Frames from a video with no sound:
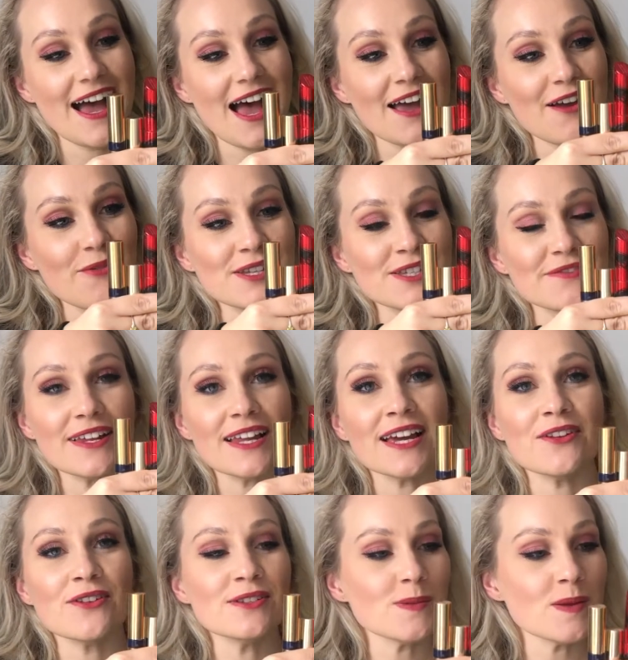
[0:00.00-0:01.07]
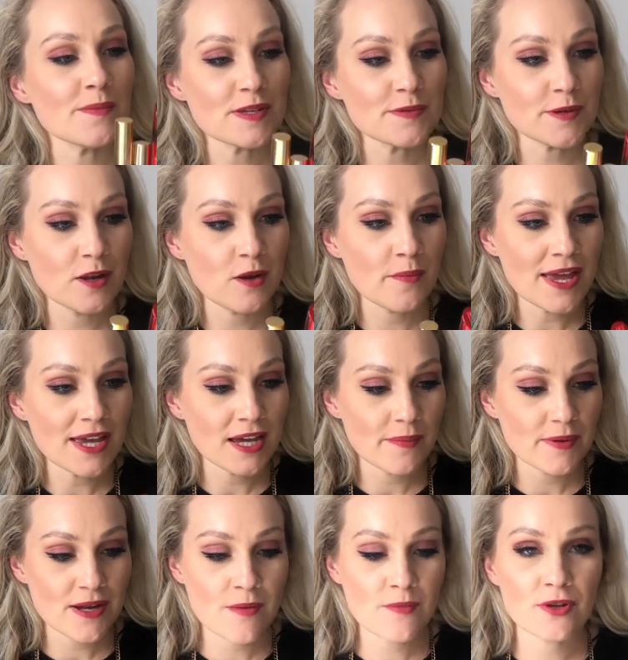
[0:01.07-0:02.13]
I always feel like I don't spend much money on makeup,
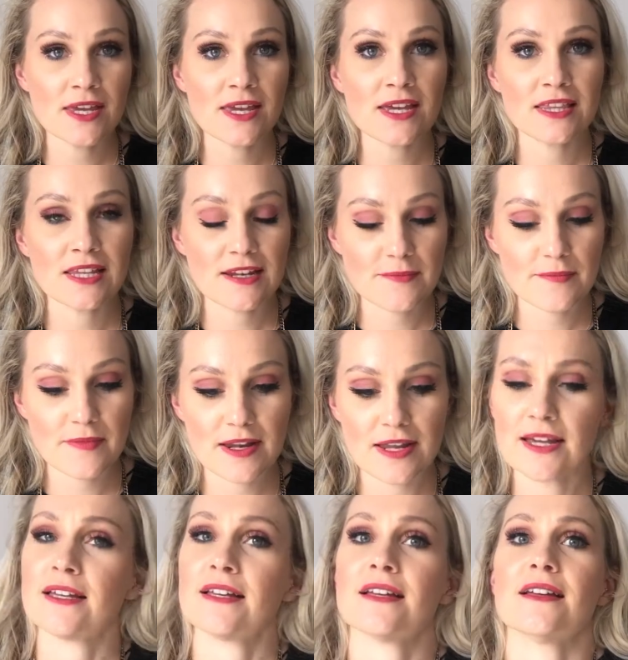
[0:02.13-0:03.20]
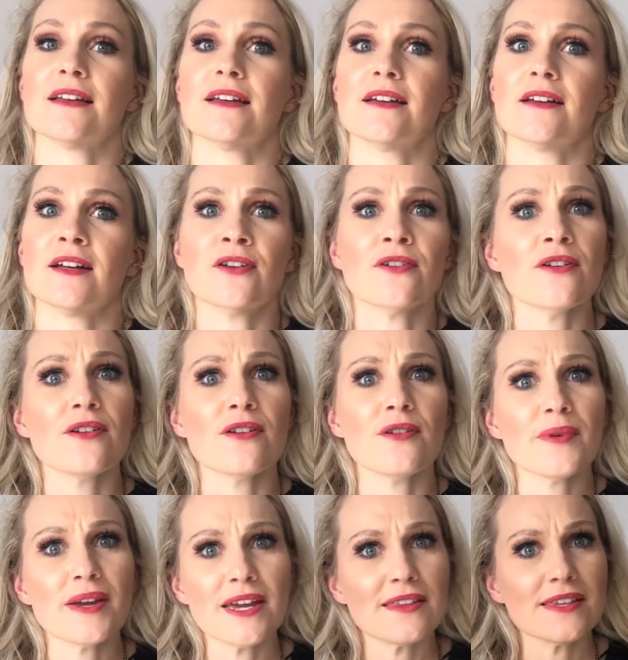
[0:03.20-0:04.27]
and I'm looking at them and I'm like,
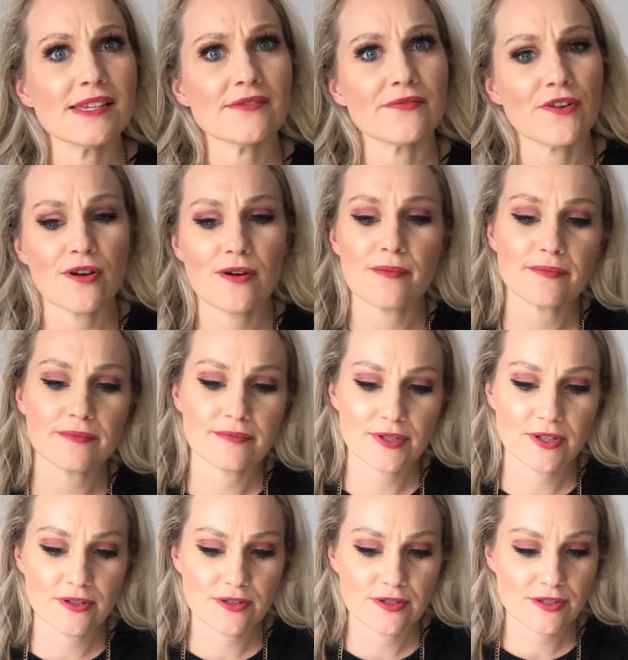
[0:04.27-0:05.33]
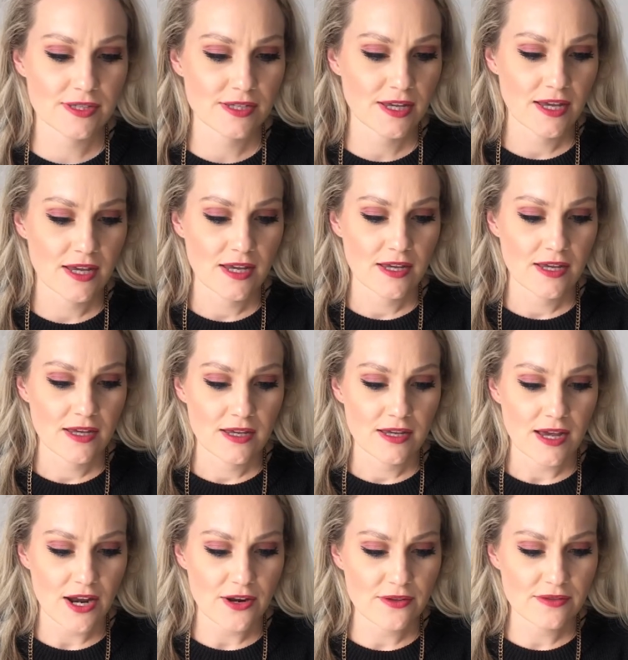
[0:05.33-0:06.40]
girl, where are these from? Because
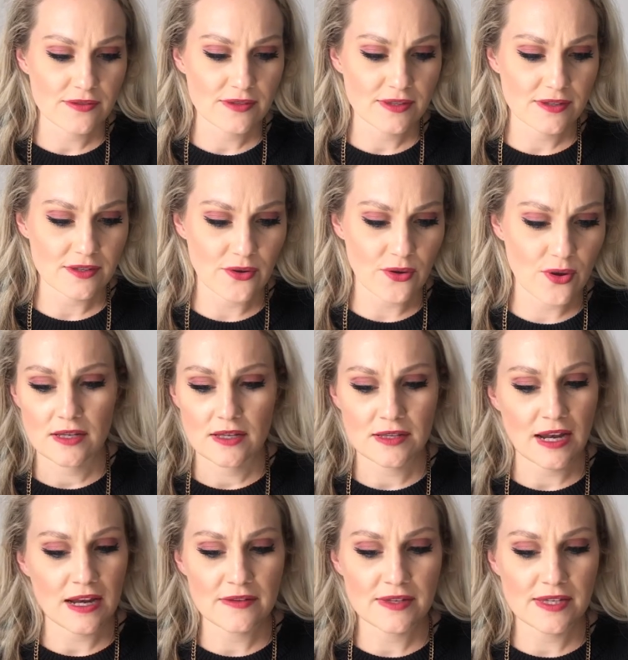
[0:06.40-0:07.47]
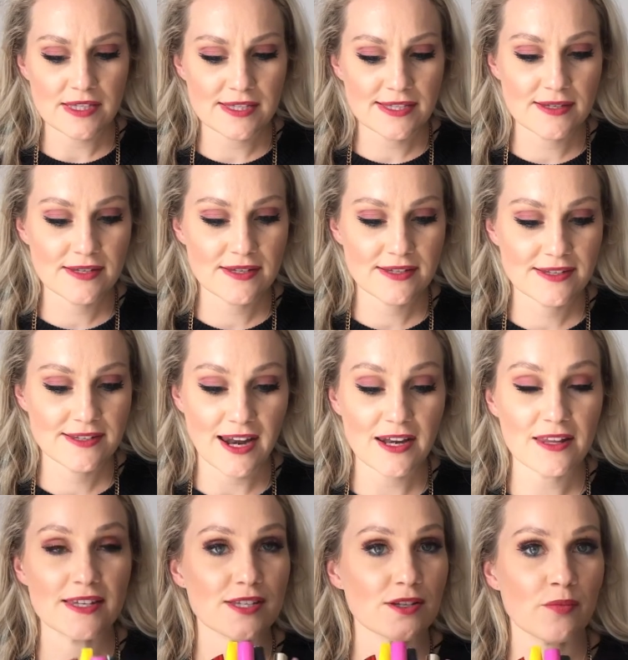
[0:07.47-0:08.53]
I don't know. None of these
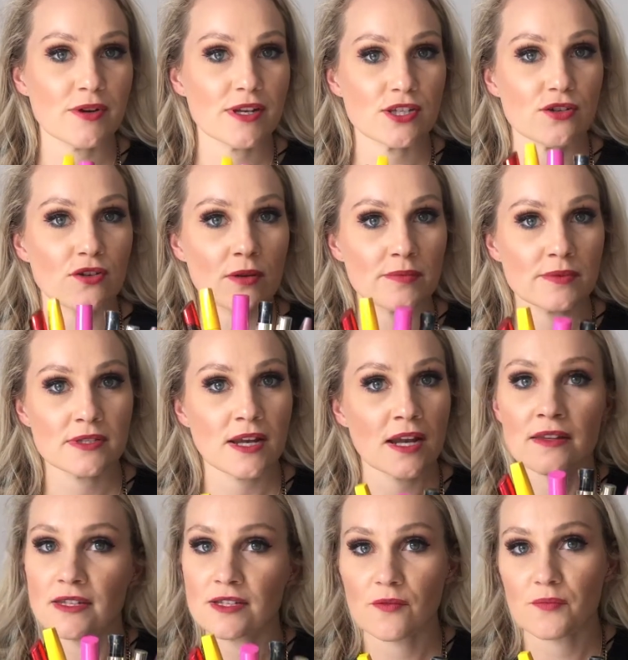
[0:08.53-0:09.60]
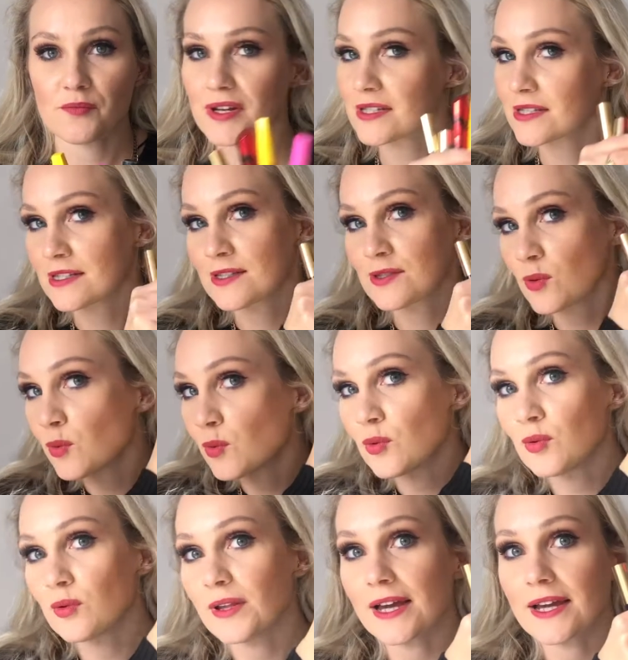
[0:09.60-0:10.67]
are press drops. None of these are press. This is
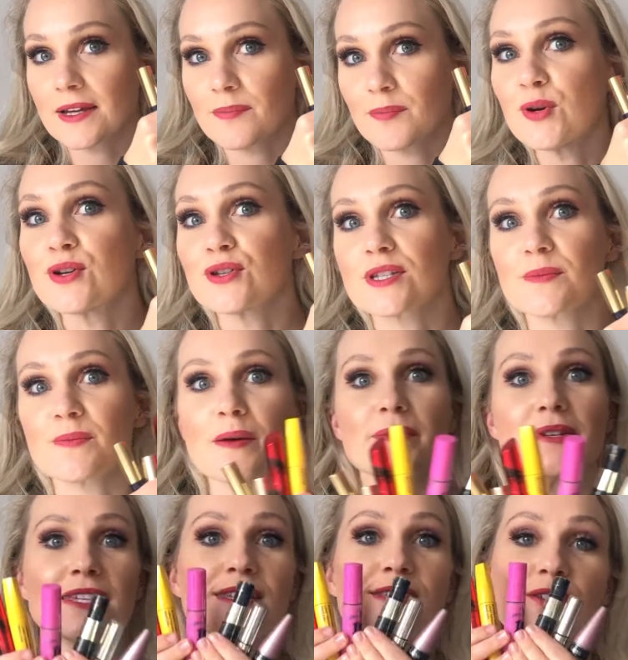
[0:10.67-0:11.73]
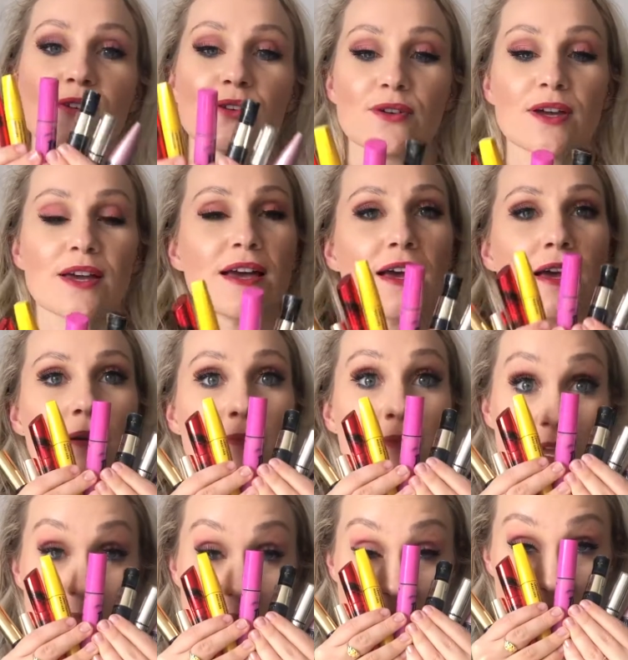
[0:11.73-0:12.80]
all like purchased by me. So
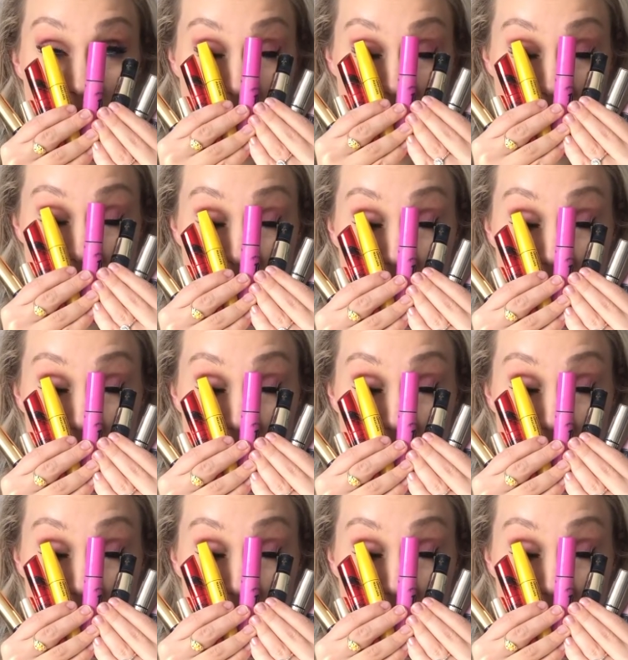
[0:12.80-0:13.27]
maybe